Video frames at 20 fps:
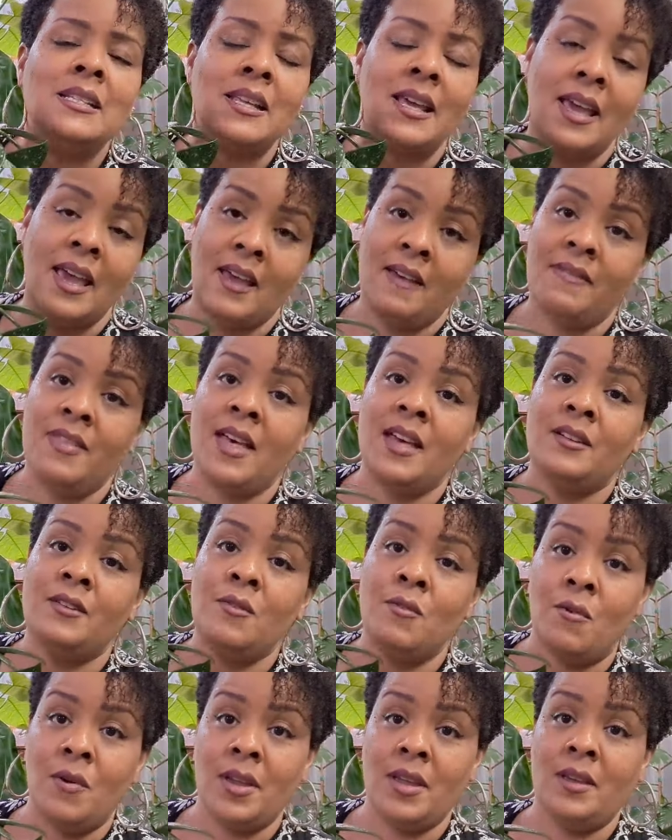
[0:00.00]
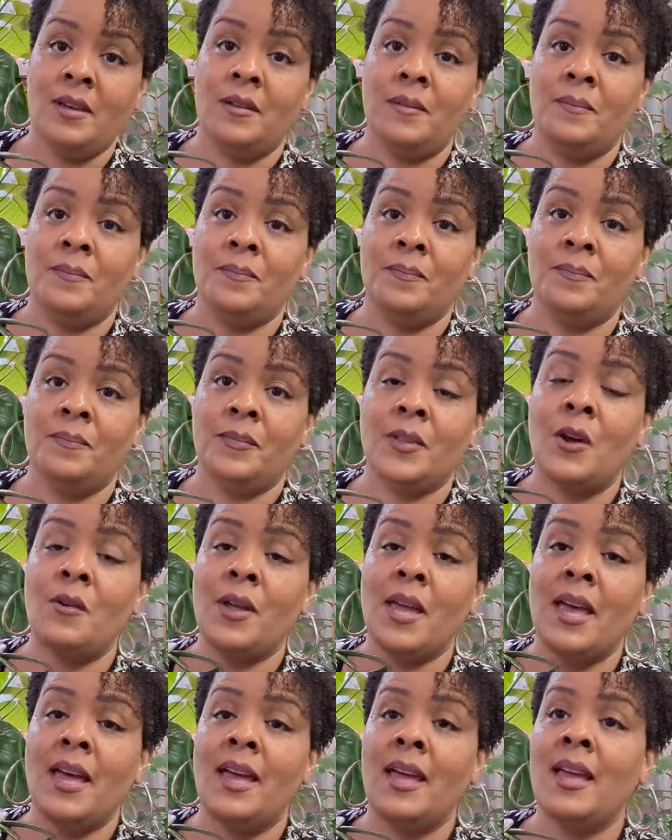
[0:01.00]
have that Hoya.
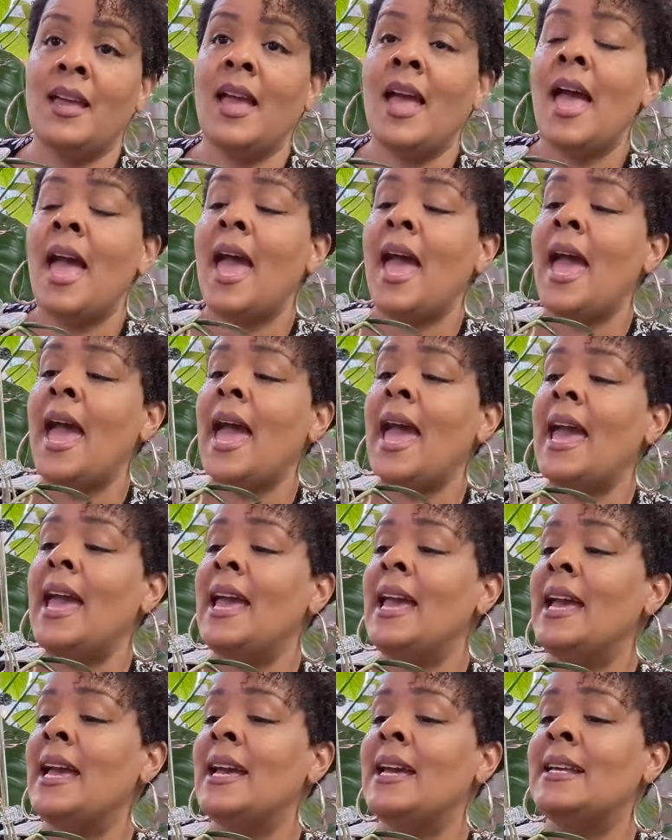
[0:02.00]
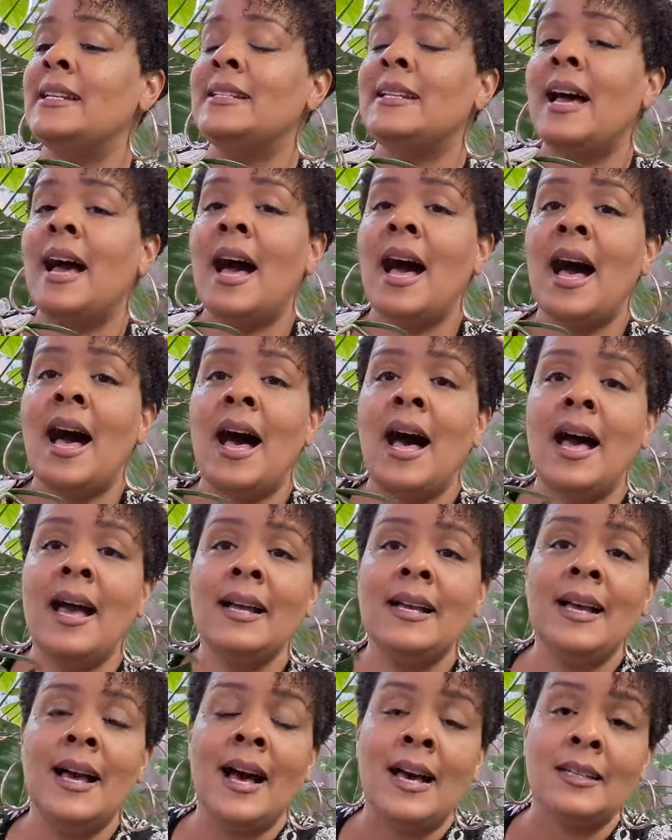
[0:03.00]
Okay, and
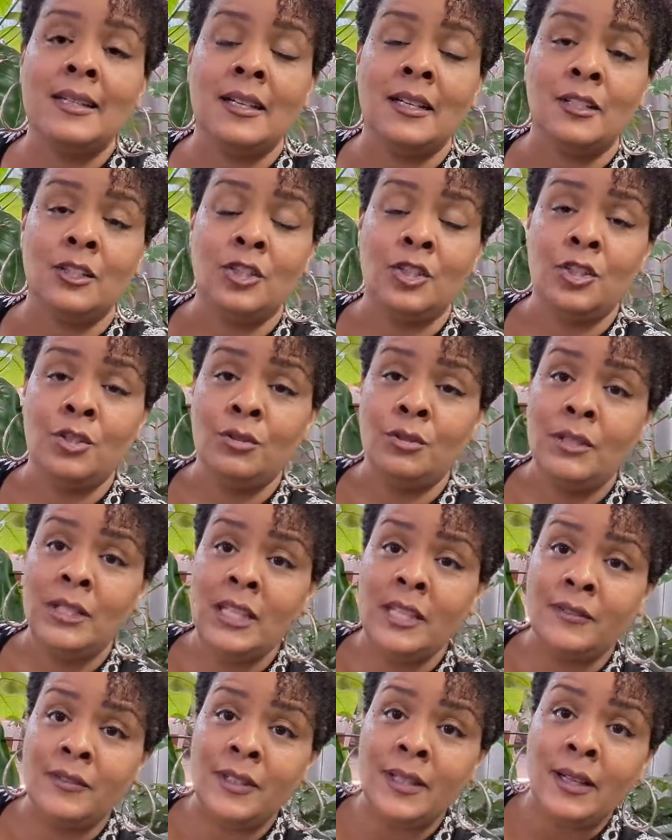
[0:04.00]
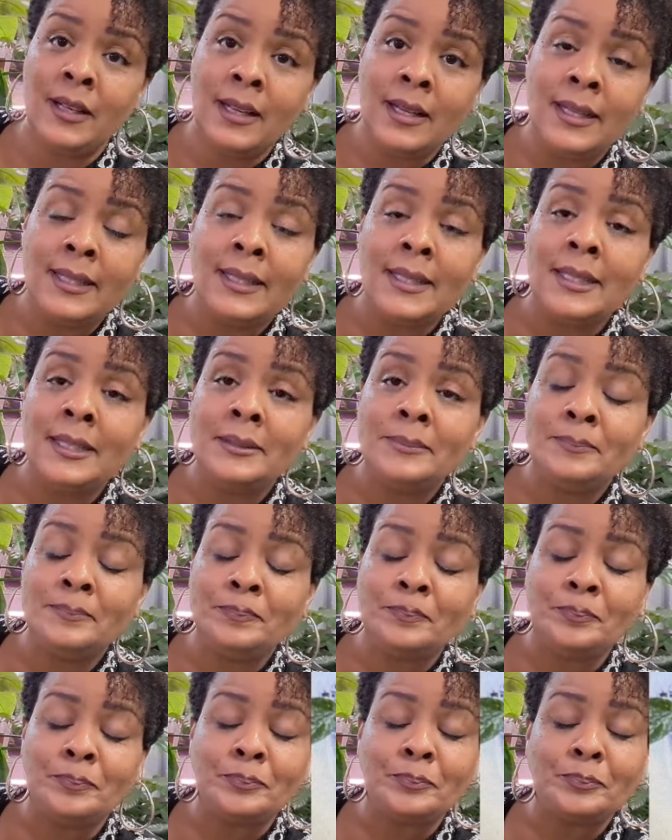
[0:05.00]
I got a 2-leaf cutting
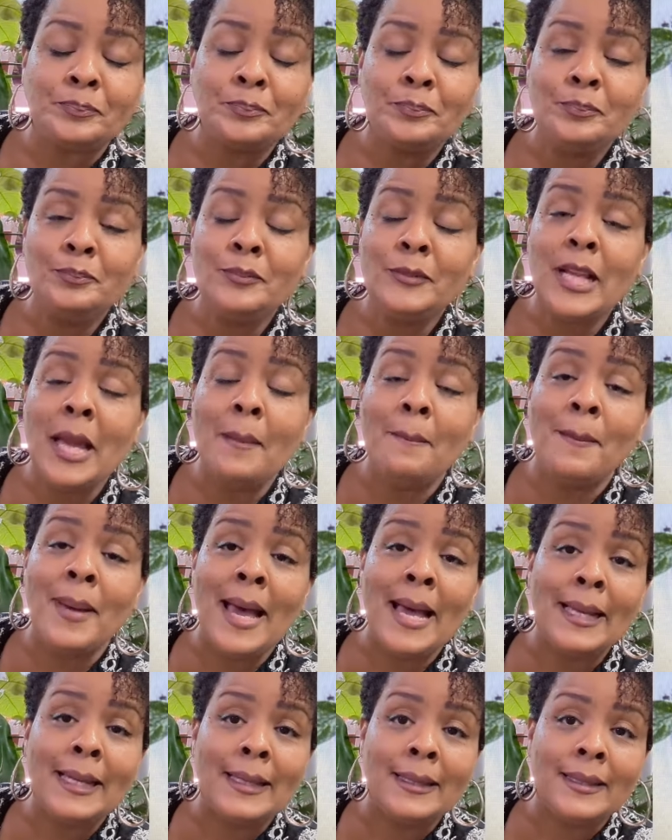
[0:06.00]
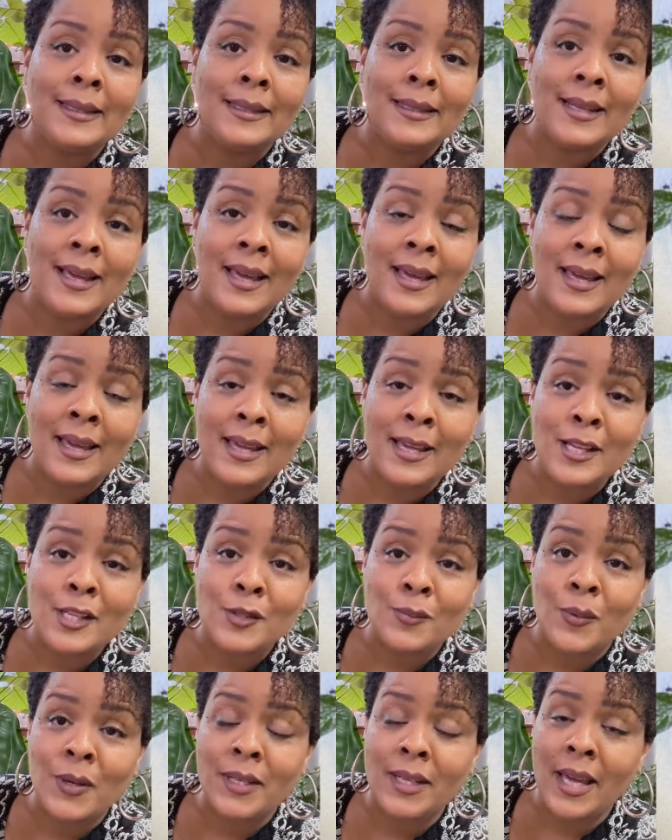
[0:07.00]
back in the
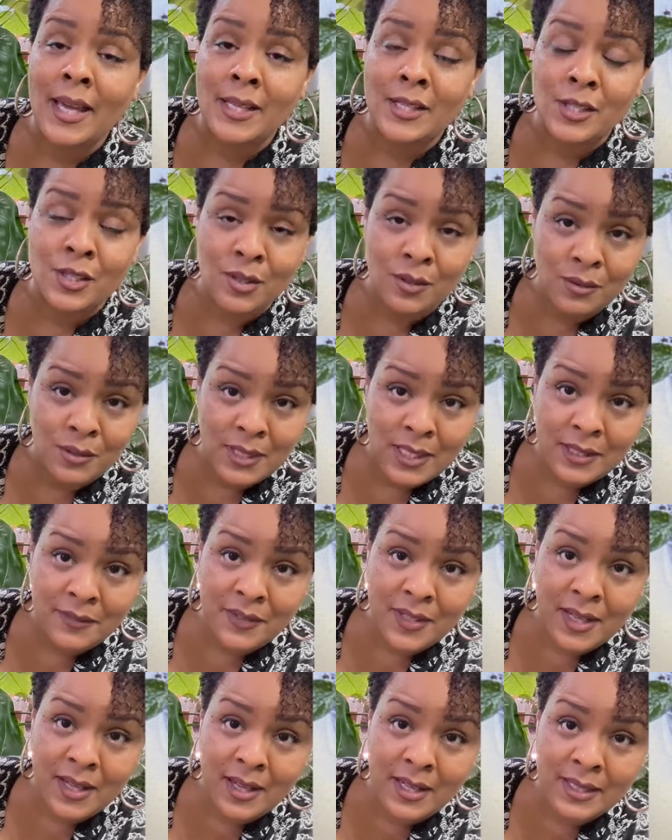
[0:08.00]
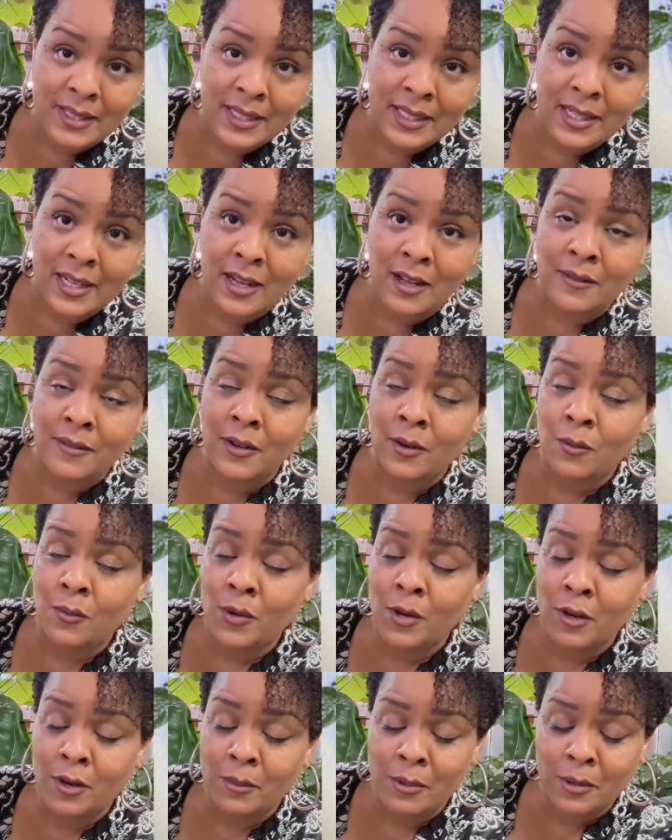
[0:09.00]
days when a 2-leaf cutting of a
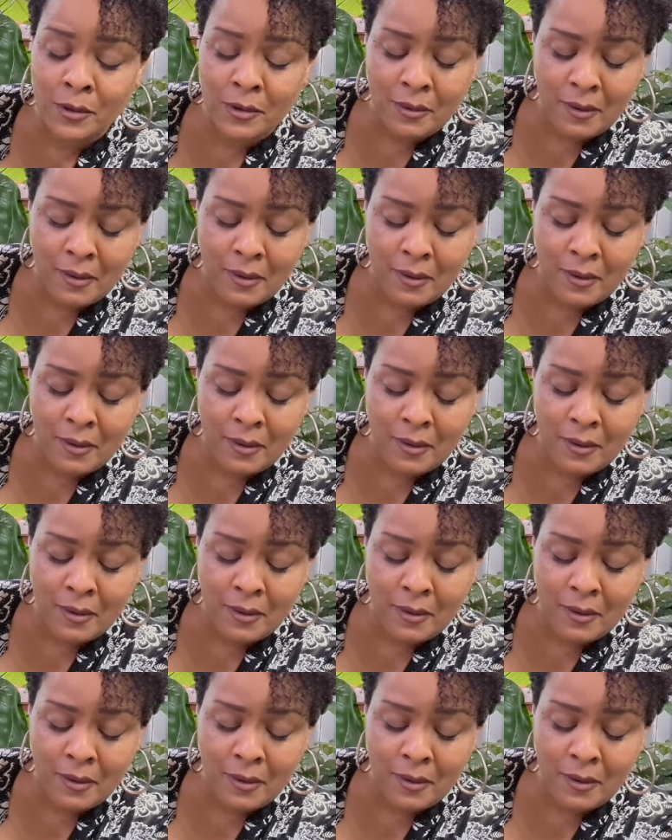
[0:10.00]
Wilbur